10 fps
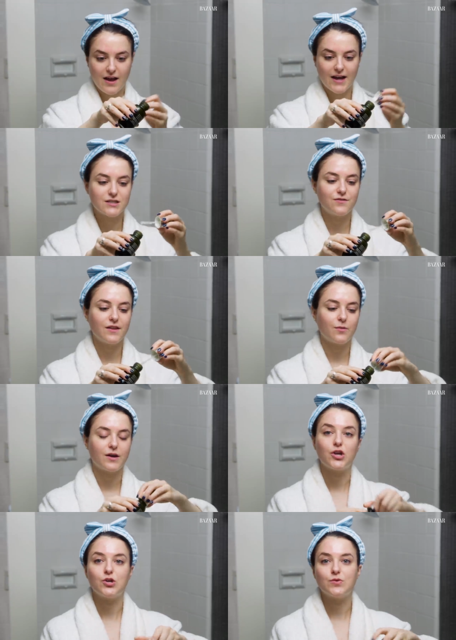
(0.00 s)
I just feel like when
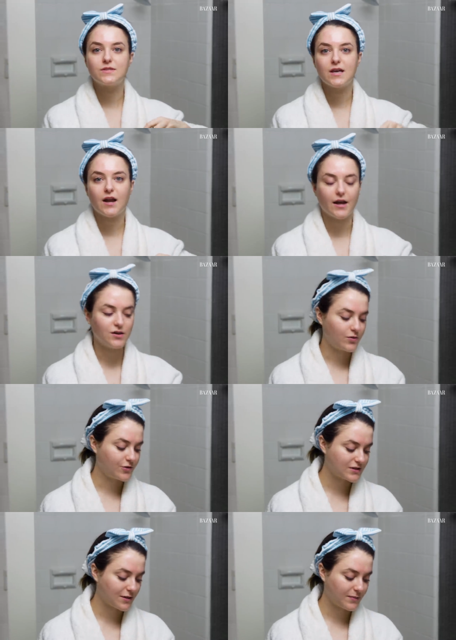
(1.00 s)
I use it, I
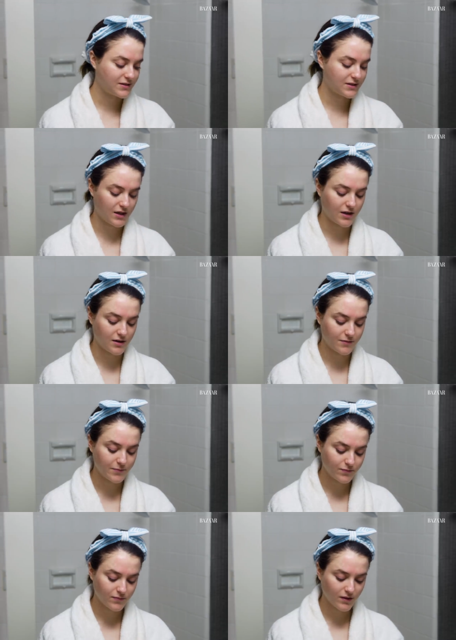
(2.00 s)
notice that my skin
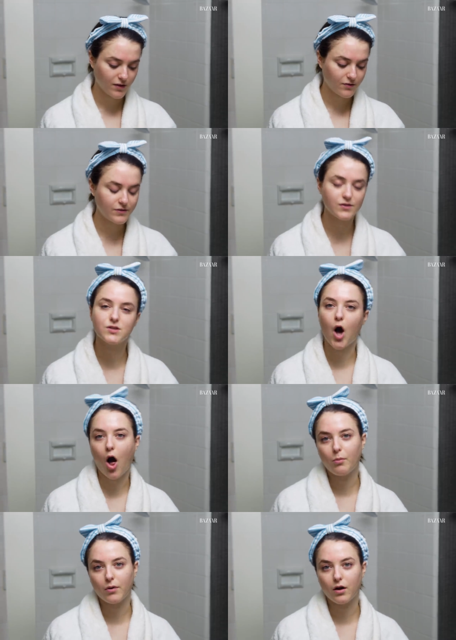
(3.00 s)
feels
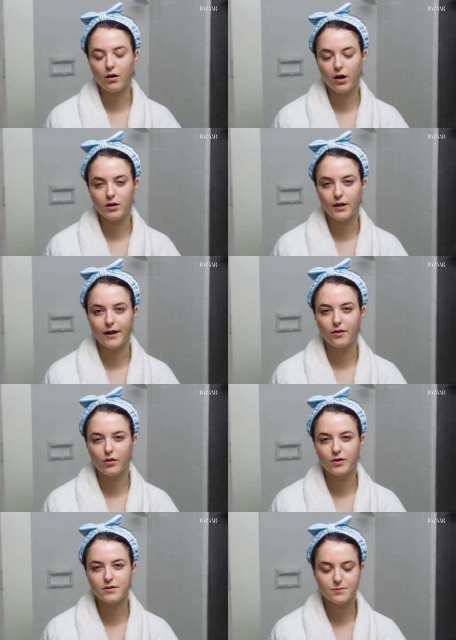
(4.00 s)
calmer and like
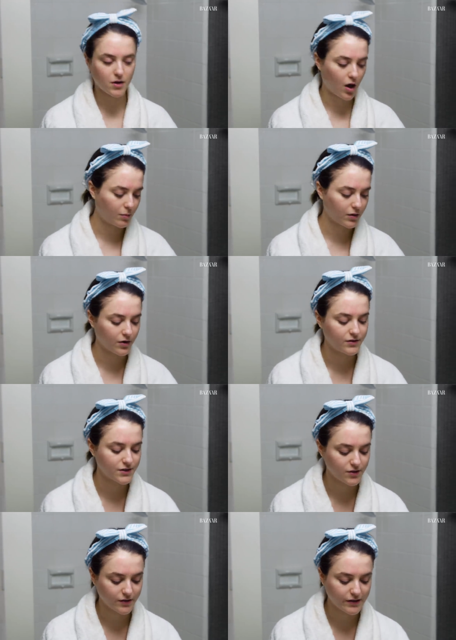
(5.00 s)
looks calmer and
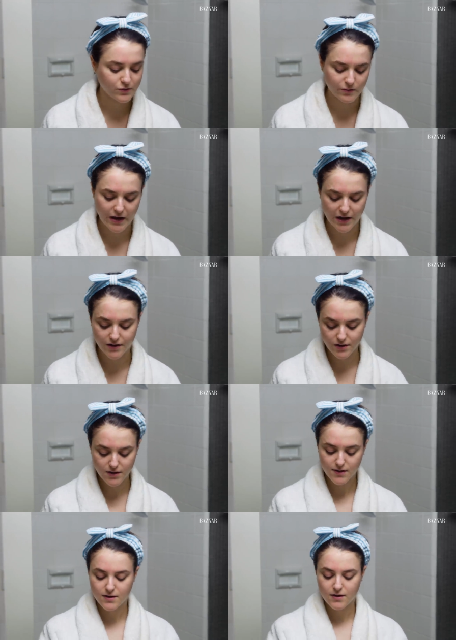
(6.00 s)
doesn't look as red.
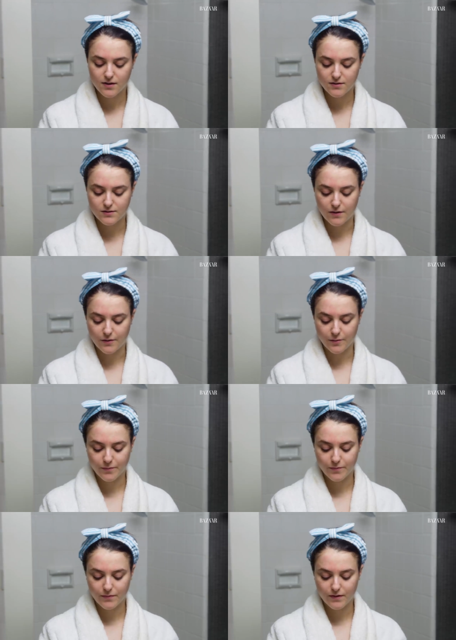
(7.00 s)
So
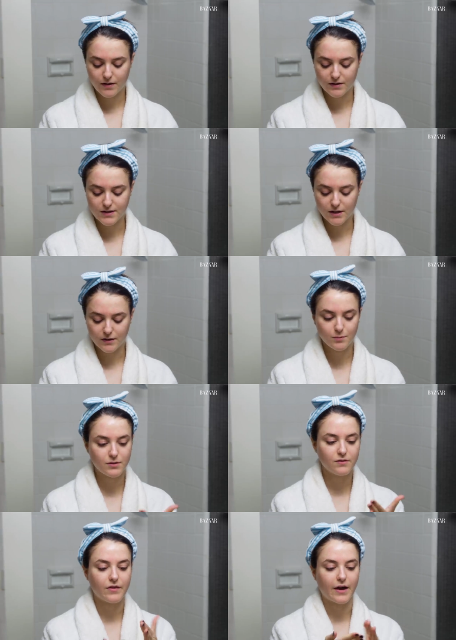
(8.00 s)
I take a little bit
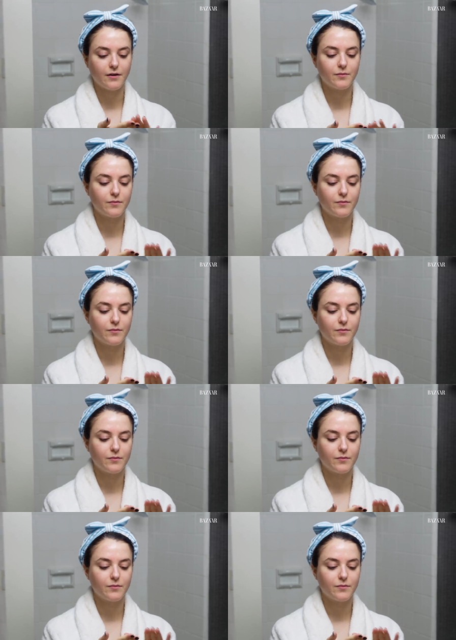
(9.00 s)
of that